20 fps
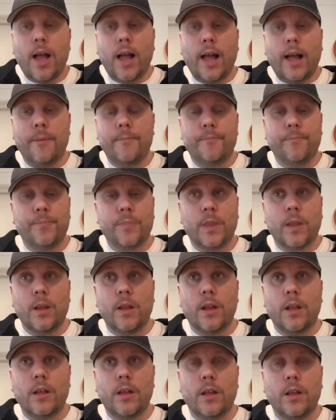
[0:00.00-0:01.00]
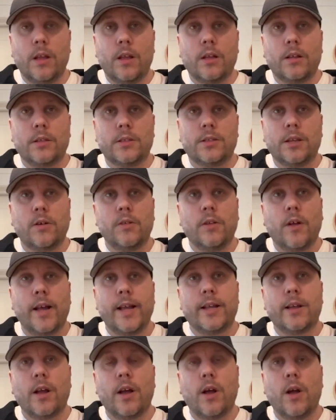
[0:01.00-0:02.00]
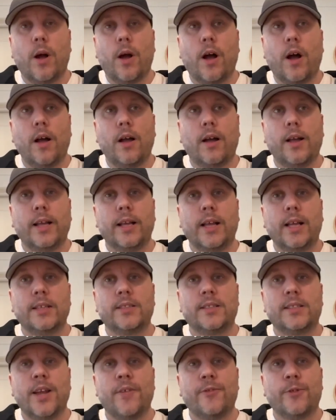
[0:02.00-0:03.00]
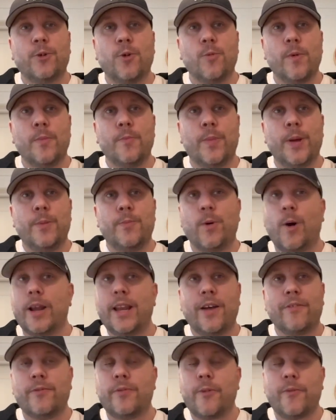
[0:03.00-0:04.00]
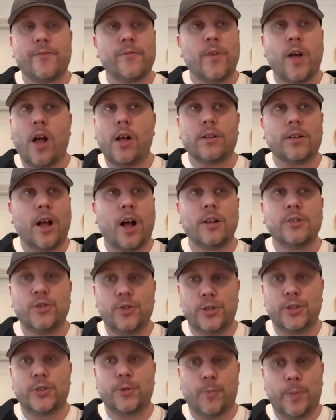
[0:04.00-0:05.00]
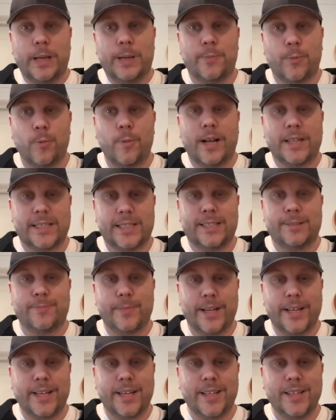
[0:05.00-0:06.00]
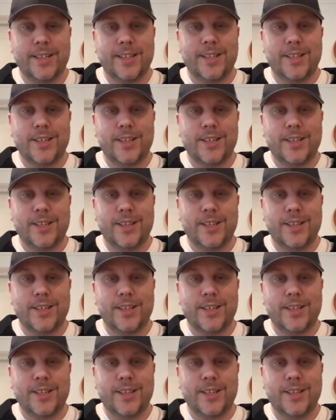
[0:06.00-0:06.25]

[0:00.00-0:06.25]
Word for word: Um, so like uh, it's difficult when people, I'd have hundreds of people message me